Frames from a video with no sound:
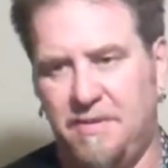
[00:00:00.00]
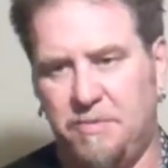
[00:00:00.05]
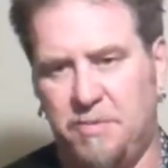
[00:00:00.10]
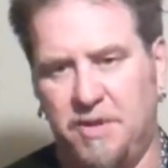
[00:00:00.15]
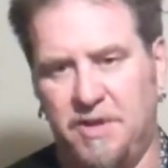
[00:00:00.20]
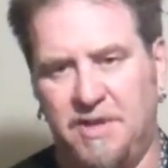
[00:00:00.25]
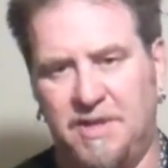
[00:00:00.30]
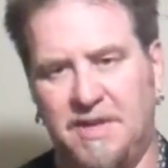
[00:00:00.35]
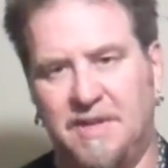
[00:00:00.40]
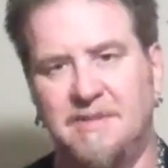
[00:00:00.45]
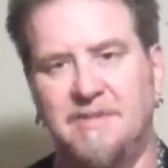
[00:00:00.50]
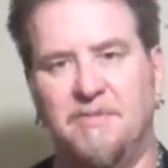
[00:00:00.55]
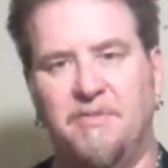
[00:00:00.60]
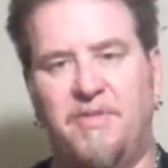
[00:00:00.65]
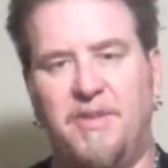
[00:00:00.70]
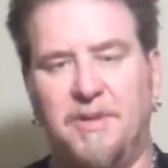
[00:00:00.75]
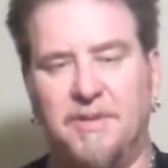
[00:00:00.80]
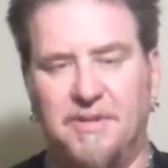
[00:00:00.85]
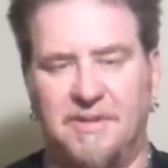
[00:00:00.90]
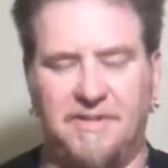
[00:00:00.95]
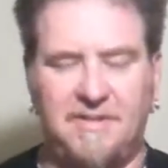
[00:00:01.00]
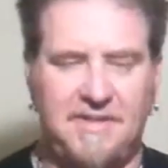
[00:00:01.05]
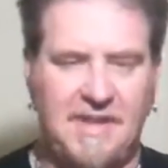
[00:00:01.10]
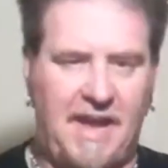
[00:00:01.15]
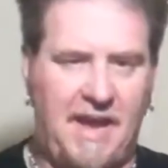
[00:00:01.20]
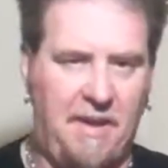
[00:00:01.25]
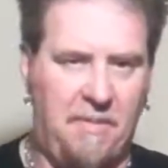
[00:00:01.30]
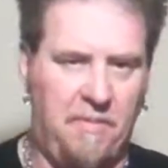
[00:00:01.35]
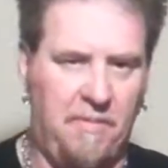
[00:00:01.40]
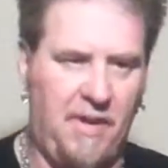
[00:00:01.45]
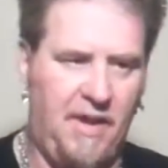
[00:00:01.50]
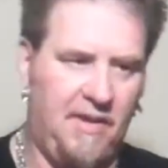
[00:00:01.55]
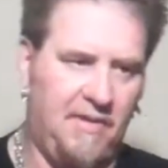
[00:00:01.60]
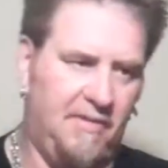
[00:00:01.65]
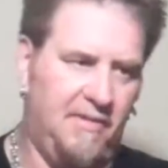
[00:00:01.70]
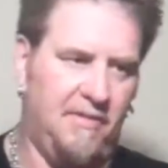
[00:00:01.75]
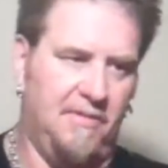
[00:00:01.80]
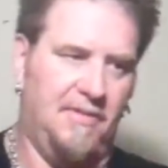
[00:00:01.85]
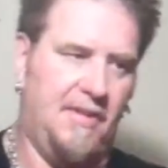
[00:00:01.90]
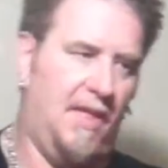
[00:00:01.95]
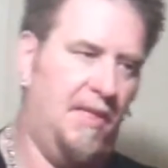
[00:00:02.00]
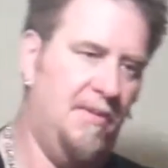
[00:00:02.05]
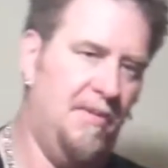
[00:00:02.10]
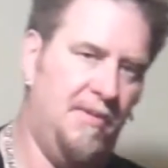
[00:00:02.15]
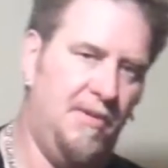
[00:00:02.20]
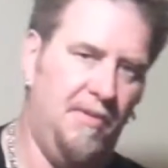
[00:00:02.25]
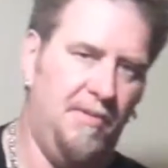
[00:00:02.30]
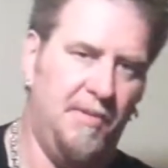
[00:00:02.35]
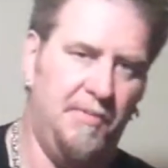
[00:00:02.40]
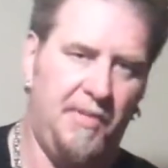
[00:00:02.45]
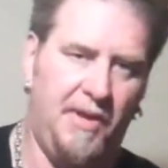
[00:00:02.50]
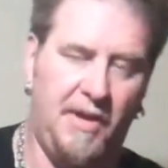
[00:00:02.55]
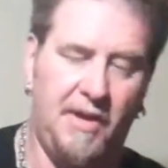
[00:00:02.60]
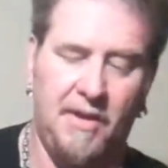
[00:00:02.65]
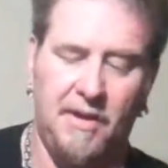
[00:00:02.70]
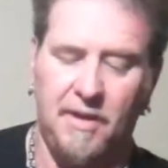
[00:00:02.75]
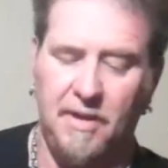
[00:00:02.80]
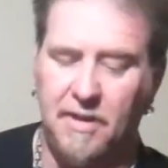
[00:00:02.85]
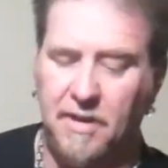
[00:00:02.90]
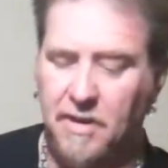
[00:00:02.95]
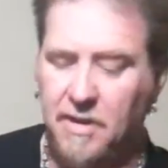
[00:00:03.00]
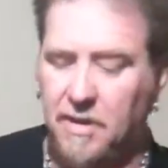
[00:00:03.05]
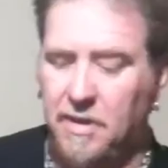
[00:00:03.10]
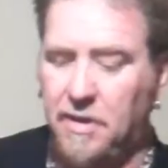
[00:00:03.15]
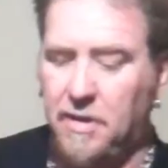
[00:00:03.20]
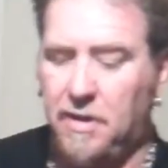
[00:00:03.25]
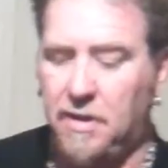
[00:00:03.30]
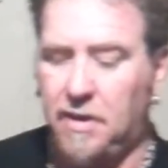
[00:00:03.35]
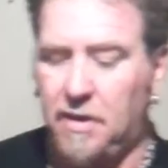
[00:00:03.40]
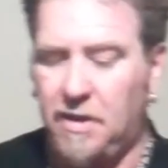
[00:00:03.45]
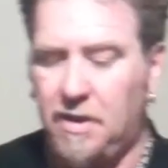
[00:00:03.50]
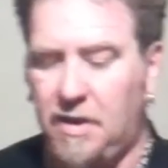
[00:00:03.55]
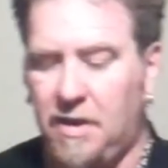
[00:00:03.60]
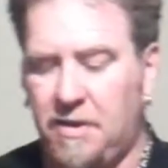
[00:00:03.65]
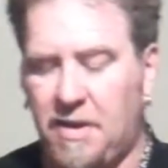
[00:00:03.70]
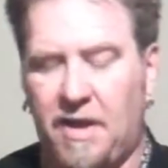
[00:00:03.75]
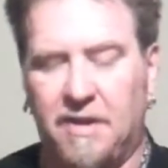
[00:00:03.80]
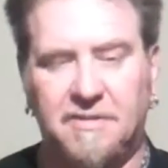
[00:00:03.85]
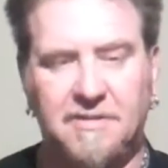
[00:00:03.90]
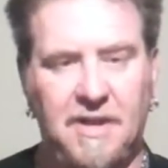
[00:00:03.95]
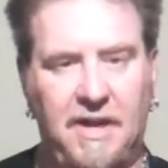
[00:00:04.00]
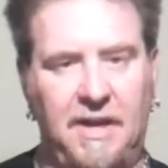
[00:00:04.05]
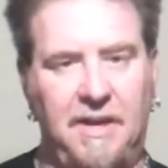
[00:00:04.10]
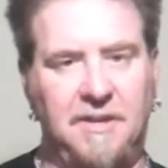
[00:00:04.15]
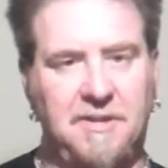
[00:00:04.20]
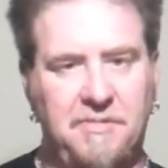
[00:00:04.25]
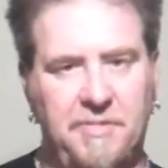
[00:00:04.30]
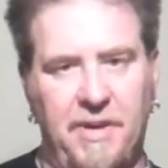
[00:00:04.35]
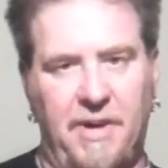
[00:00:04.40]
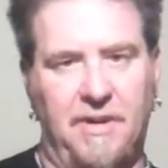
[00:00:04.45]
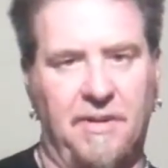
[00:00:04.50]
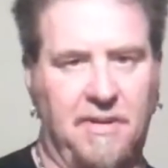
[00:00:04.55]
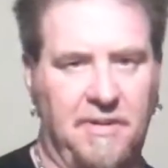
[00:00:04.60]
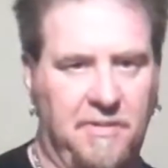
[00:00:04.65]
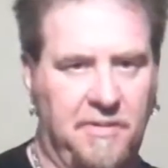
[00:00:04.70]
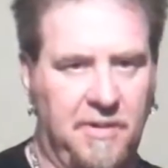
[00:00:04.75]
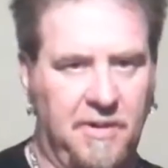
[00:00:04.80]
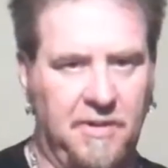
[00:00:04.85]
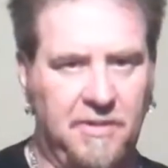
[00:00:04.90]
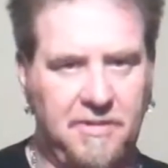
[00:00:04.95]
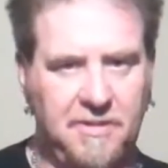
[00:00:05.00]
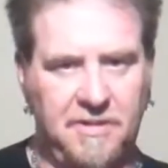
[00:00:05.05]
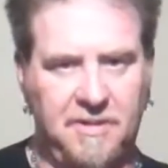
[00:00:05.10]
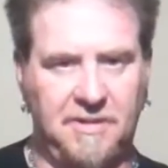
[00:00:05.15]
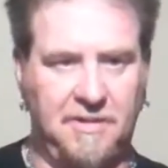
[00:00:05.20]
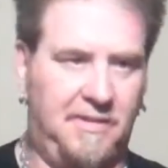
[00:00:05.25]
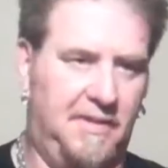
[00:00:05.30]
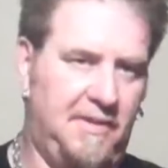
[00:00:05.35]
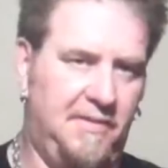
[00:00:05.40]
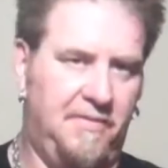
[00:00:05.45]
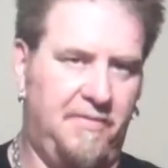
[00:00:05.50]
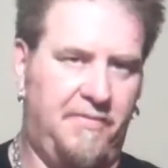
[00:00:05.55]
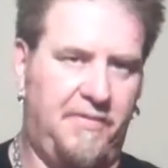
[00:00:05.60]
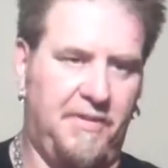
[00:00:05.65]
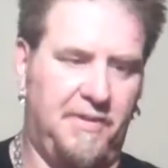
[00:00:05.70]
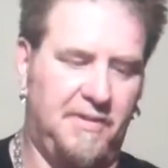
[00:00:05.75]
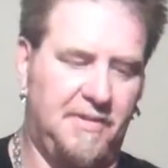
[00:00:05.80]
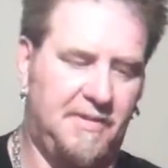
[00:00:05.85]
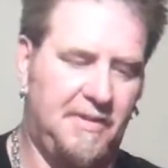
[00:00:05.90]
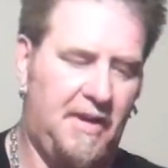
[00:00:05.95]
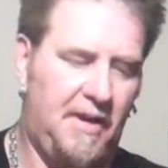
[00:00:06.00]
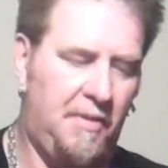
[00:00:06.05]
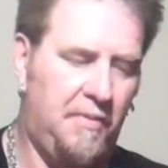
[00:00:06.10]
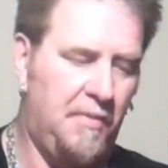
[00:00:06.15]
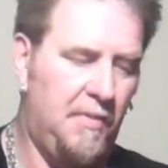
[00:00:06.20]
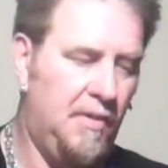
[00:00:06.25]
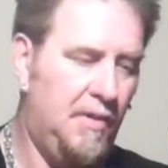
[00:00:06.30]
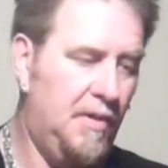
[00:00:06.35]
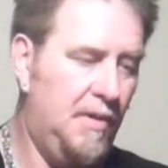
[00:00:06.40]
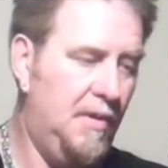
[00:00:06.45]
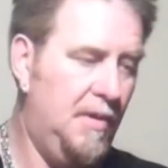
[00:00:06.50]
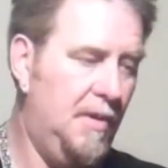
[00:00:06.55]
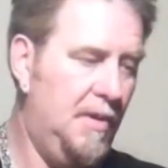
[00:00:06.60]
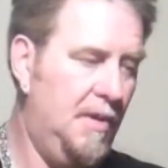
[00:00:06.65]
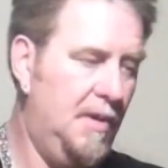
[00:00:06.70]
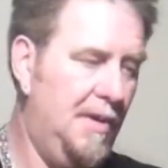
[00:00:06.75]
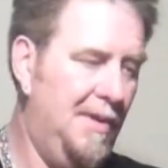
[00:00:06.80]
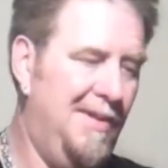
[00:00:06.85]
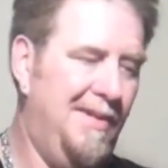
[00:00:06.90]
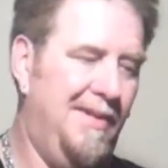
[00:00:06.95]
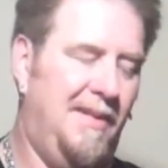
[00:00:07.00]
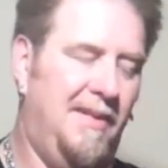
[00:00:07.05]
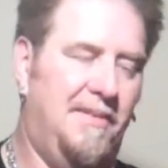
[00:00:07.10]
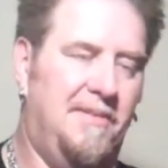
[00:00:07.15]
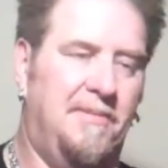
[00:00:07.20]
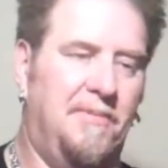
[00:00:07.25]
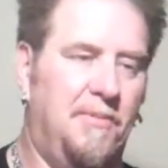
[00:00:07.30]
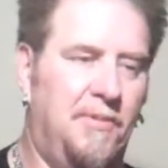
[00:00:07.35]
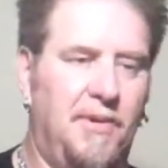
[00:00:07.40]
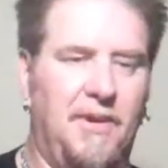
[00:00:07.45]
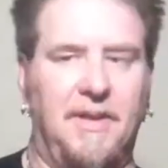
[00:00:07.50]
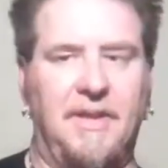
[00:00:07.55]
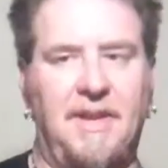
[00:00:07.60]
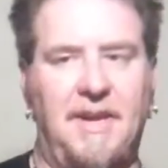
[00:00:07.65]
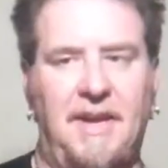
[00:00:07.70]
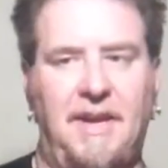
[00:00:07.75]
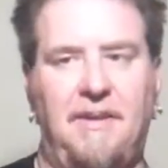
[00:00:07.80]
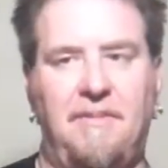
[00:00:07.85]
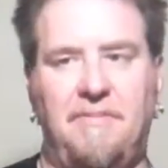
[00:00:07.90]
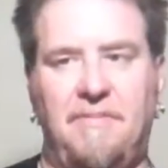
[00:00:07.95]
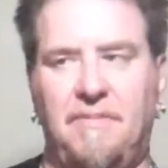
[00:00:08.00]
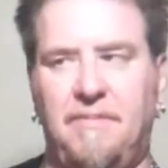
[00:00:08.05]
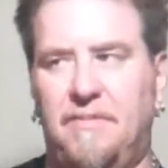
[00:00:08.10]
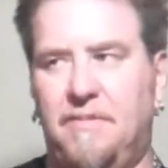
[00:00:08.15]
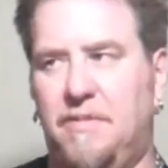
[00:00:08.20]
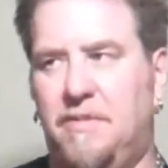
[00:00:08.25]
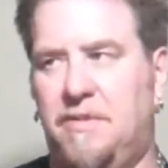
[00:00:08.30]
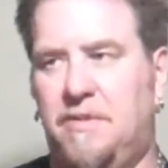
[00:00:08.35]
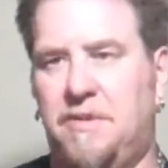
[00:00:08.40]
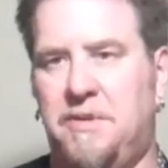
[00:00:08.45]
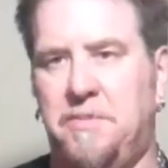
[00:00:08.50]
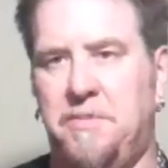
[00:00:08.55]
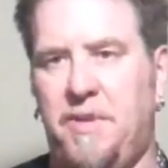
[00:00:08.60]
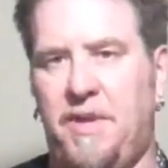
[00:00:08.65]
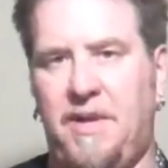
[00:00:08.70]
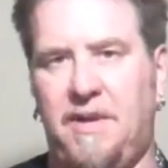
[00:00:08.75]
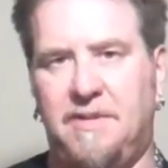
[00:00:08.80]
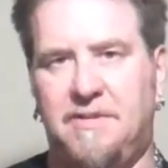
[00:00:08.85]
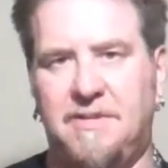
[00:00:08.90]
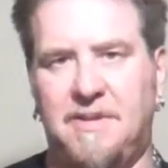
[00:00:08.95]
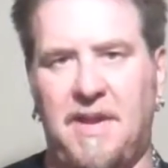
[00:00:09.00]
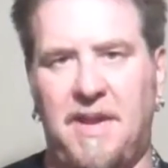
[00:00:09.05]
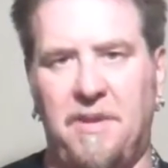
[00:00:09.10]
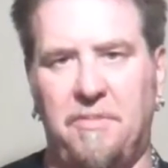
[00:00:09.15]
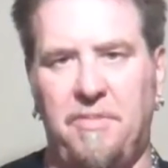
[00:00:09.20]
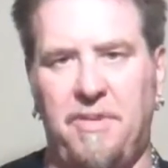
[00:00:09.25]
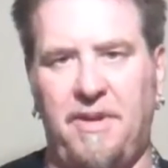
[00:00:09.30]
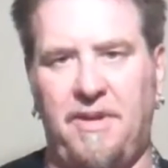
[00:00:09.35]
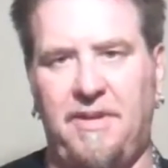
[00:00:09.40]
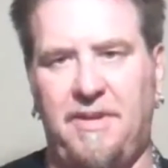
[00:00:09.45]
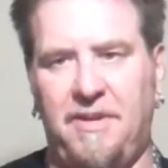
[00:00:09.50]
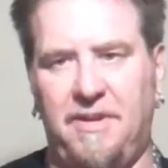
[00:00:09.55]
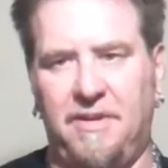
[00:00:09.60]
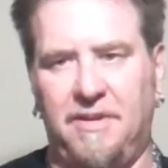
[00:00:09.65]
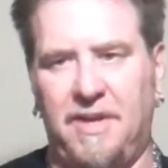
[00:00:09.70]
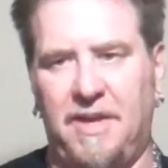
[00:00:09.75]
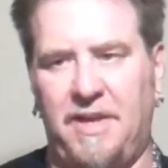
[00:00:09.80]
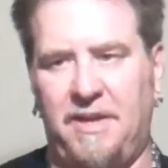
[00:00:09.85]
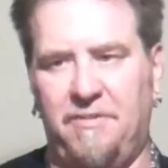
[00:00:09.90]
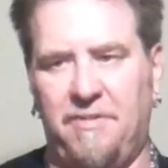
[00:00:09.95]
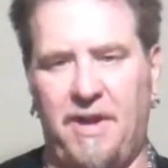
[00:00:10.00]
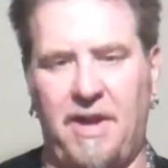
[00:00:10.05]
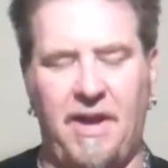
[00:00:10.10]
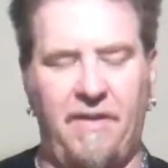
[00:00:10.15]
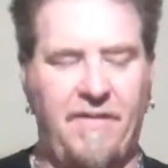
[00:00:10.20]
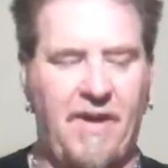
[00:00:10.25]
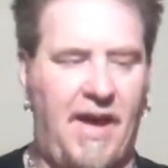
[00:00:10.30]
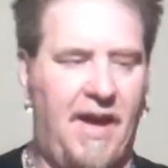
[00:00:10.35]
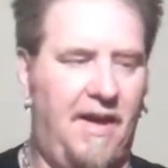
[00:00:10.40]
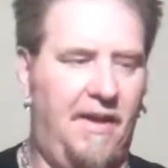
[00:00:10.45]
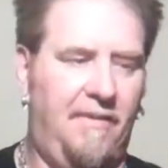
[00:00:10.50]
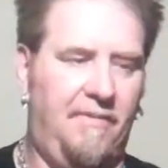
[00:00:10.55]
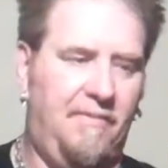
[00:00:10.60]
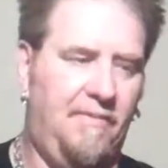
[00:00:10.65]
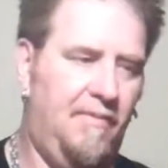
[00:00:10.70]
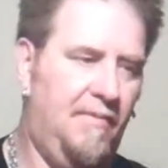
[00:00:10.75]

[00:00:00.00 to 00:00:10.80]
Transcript: But it doesn't feel the same as those other 2 to me. I'm not saying it's better or worse. It just doesn't feel the same. it's really, to me, it's not a big deal anyway. I've had